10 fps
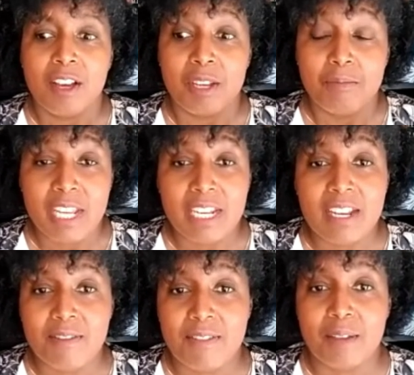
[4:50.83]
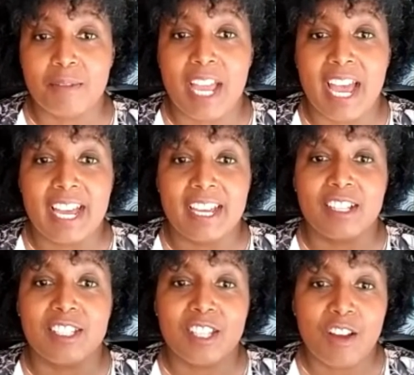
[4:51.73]
immediate family had a
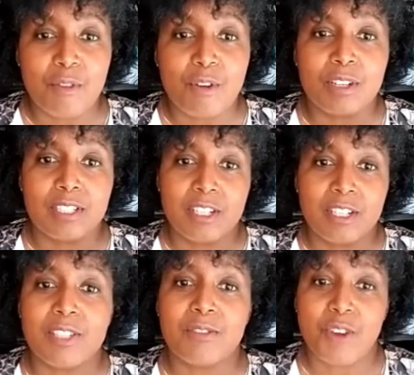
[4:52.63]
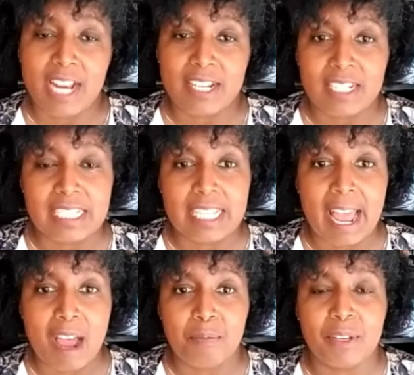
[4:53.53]
series of tragedies that
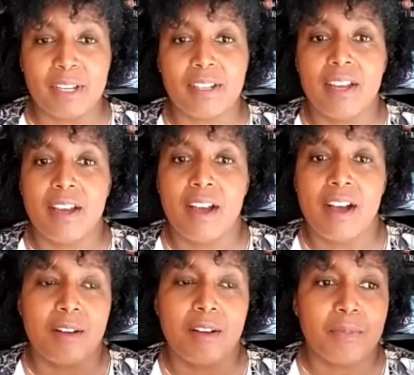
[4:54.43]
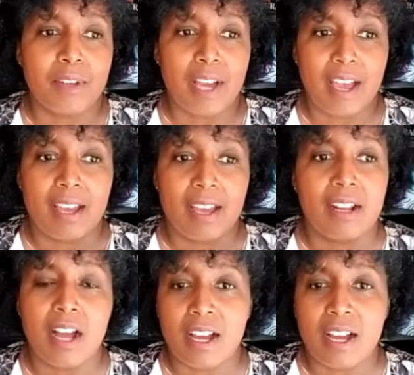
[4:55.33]
happened. I had
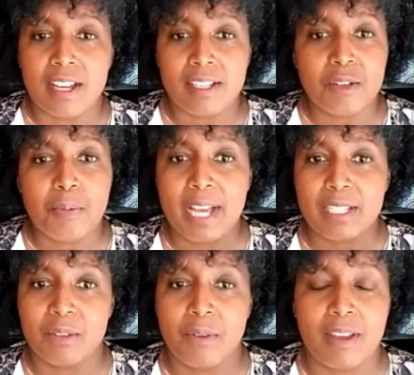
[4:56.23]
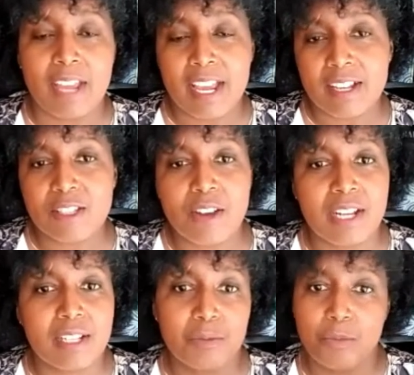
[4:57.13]
an aunt who passed away of cancer.
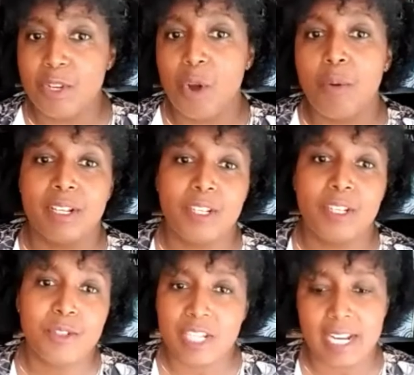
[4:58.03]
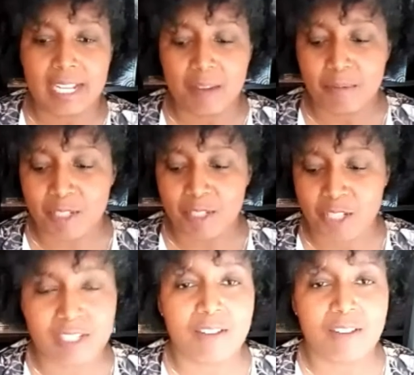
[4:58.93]
We know I knew she kind of kept it to
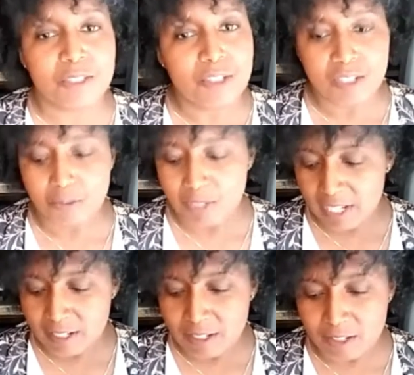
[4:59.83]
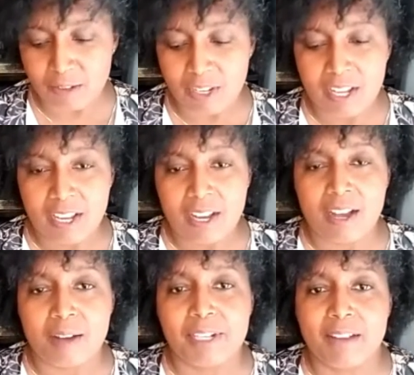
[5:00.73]
herself, as you know, as we tend to do,
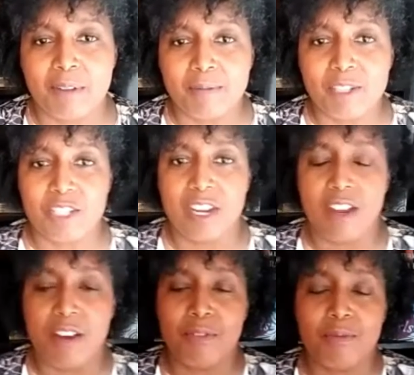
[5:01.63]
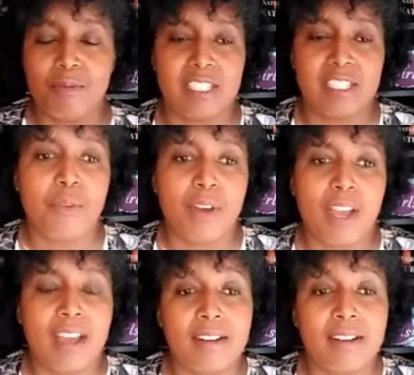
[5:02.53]
and not maybe share from that
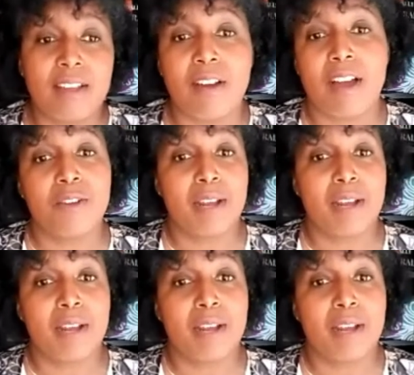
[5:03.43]
standpoint. I had another aunt who